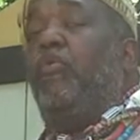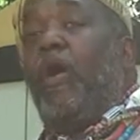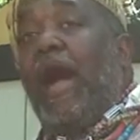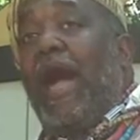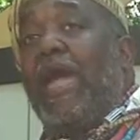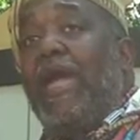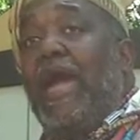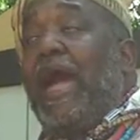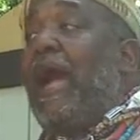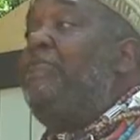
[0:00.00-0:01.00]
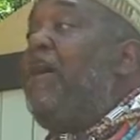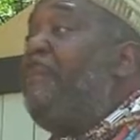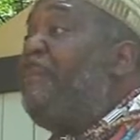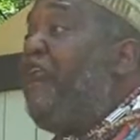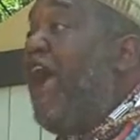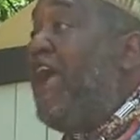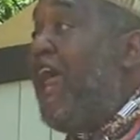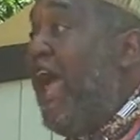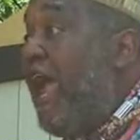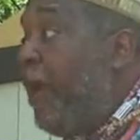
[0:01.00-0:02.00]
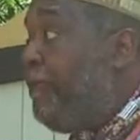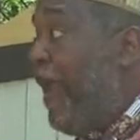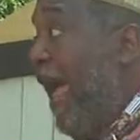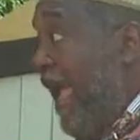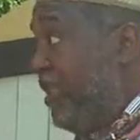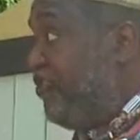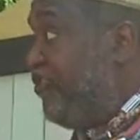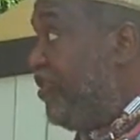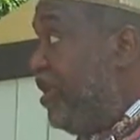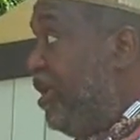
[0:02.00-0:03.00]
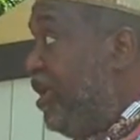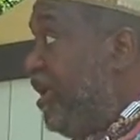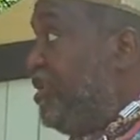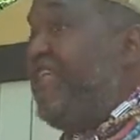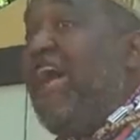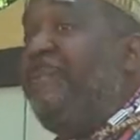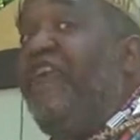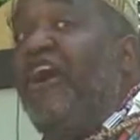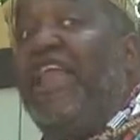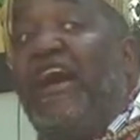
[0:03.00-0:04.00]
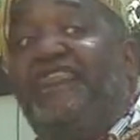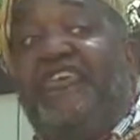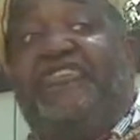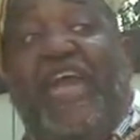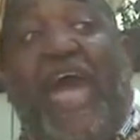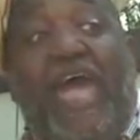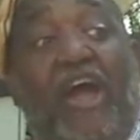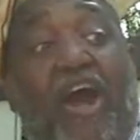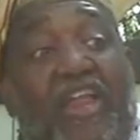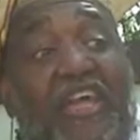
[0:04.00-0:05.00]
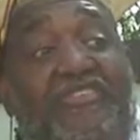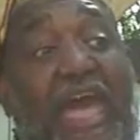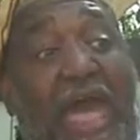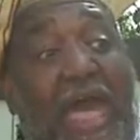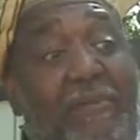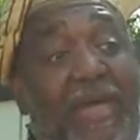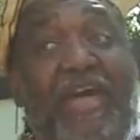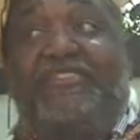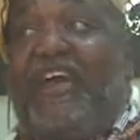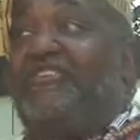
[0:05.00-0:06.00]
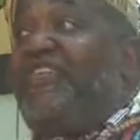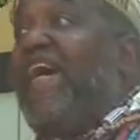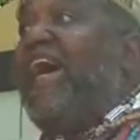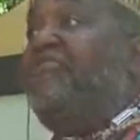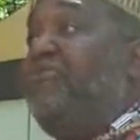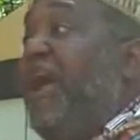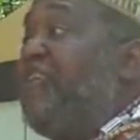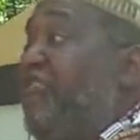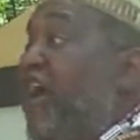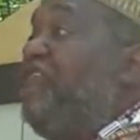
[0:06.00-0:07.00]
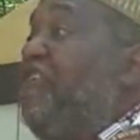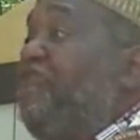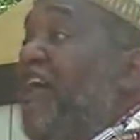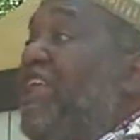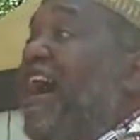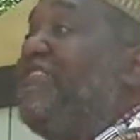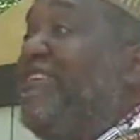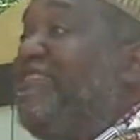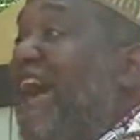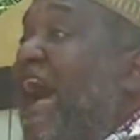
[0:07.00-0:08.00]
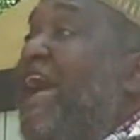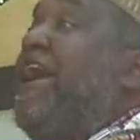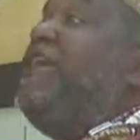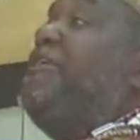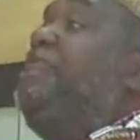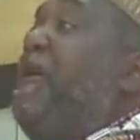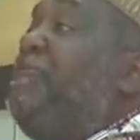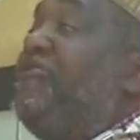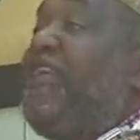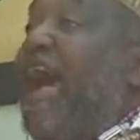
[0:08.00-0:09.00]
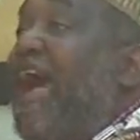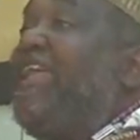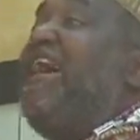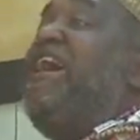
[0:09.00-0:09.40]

Why? I'm afraid of airplanes. They fall out the sky all the time. Just last week, 2 of them fell out the sky. The people died.